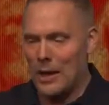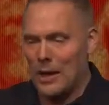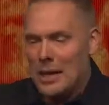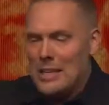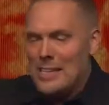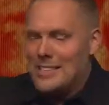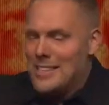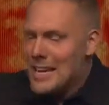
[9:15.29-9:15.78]

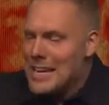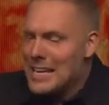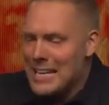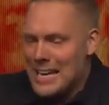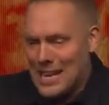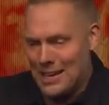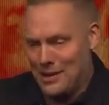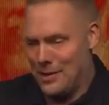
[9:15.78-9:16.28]

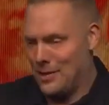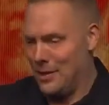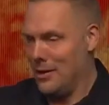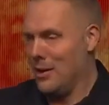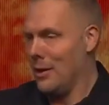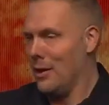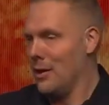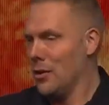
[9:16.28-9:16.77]
indignant
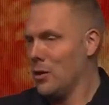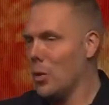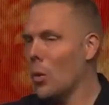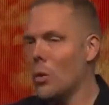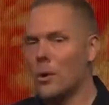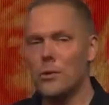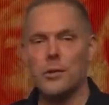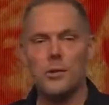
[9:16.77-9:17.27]

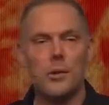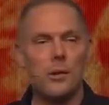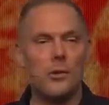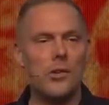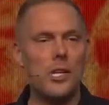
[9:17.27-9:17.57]
towards